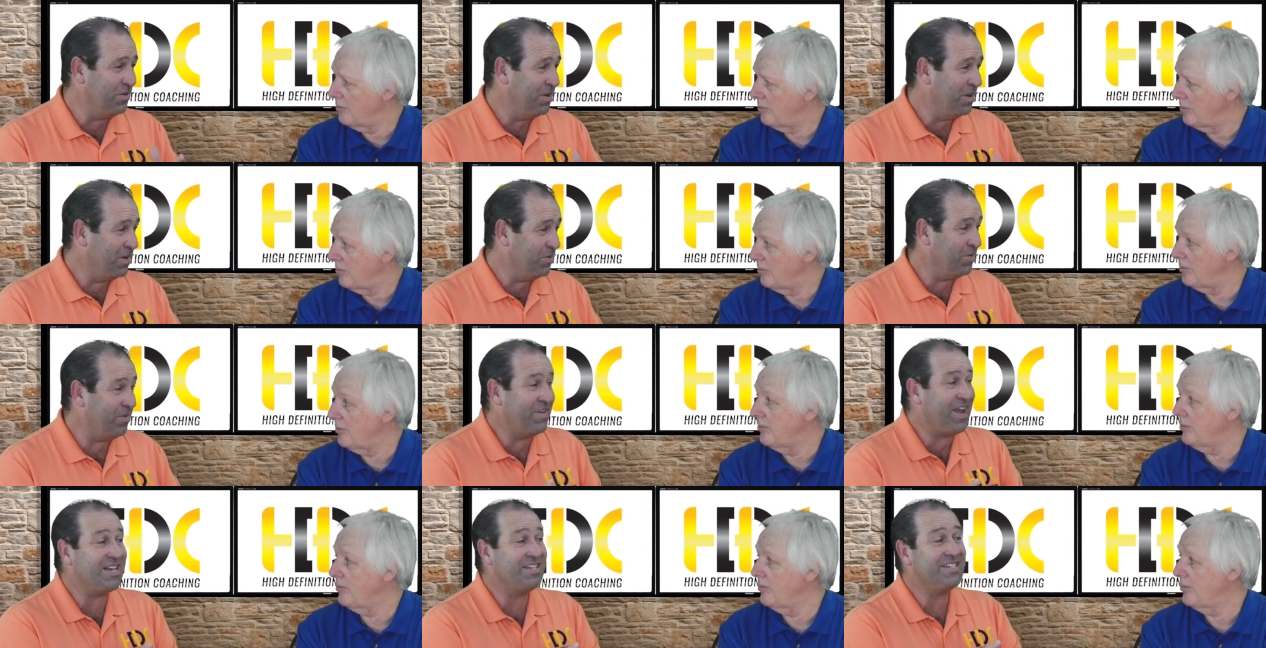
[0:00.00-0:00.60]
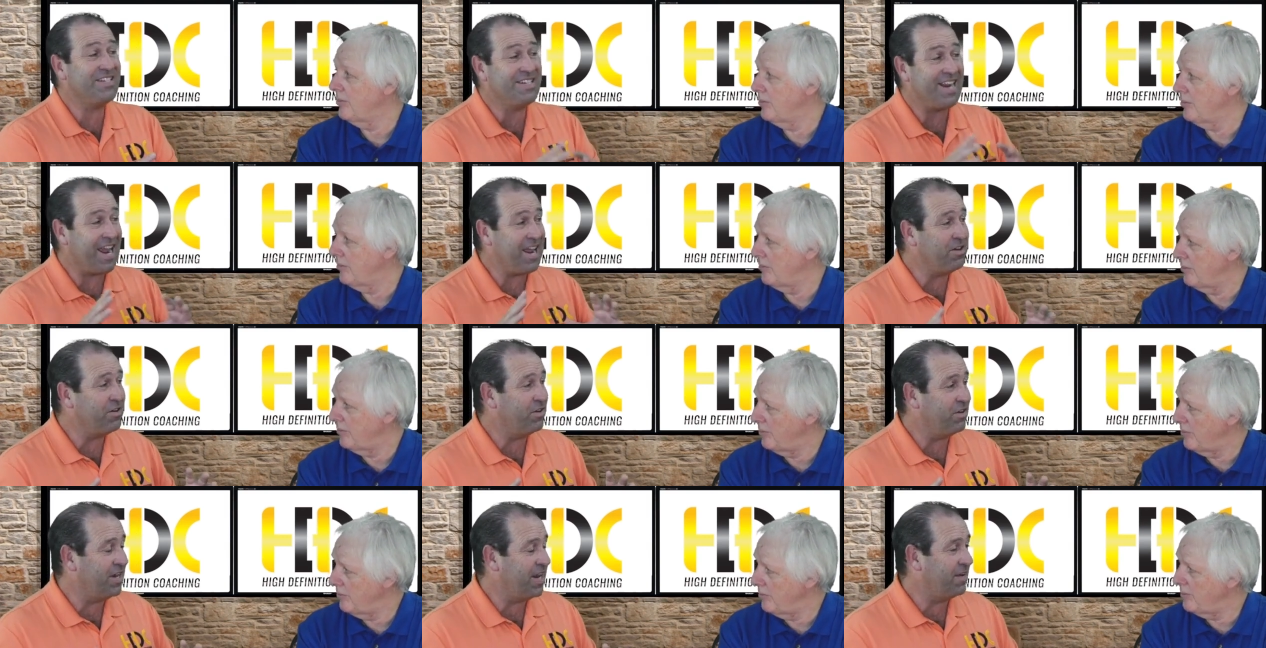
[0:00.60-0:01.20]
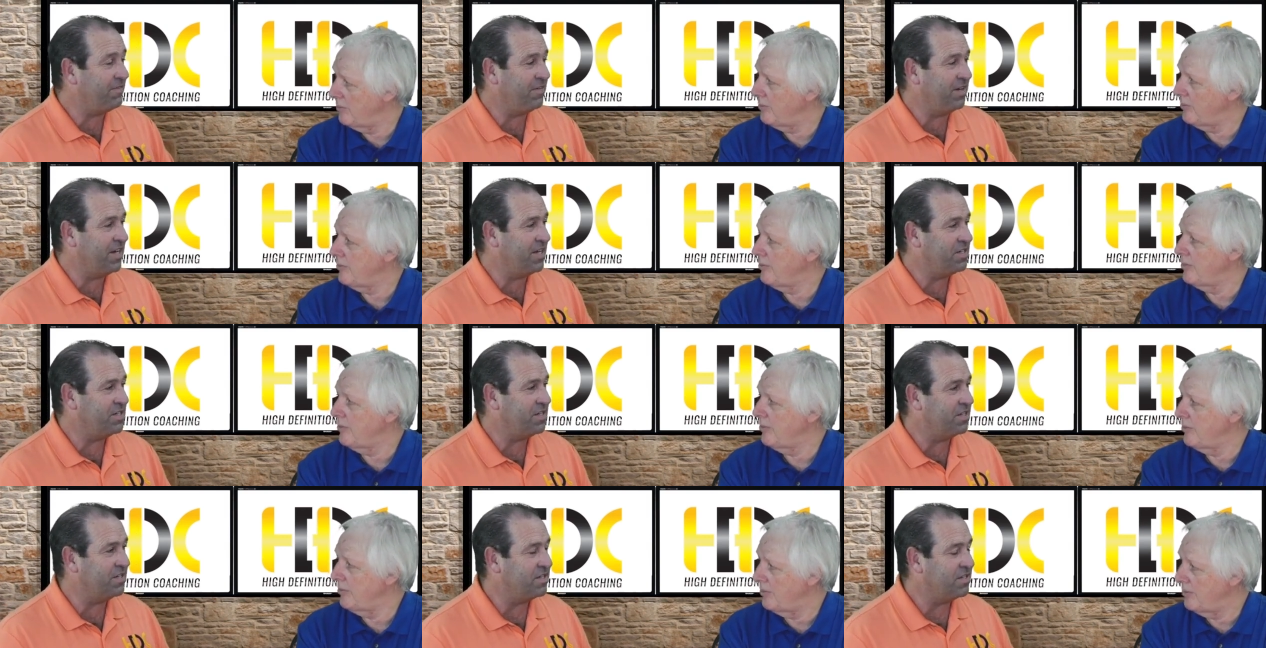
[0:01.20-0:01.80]
Speaker 1: We've mm-hmm. got standard
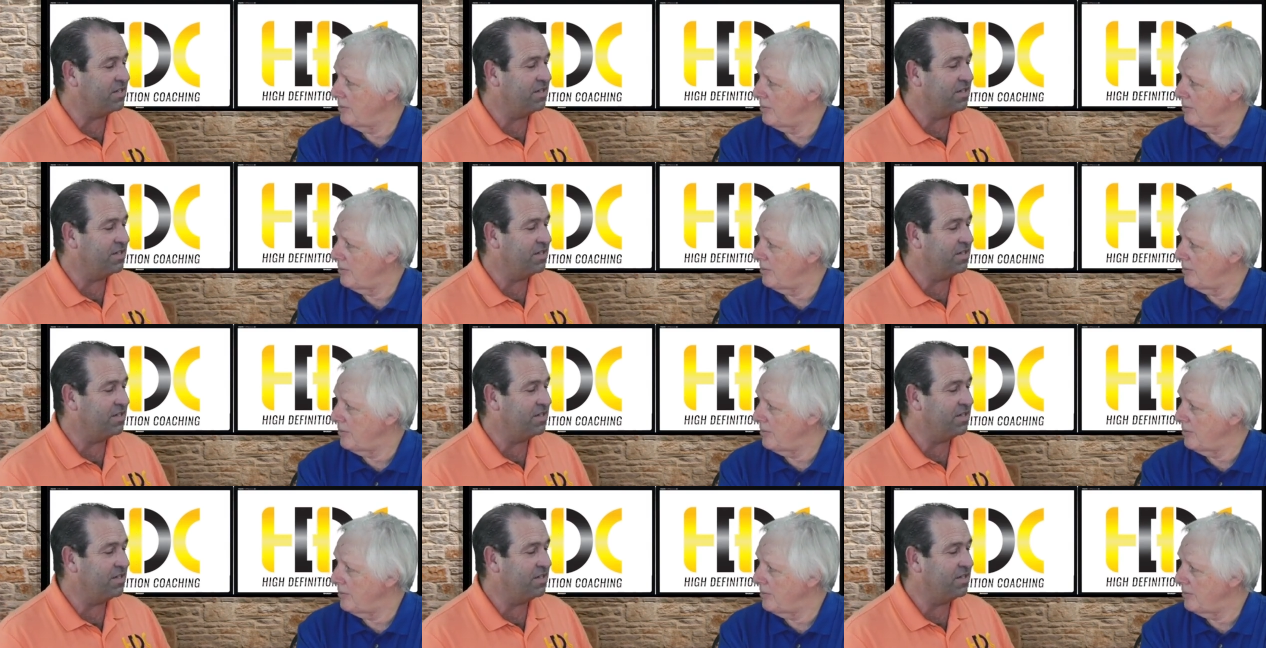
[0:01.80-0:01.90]
definitions.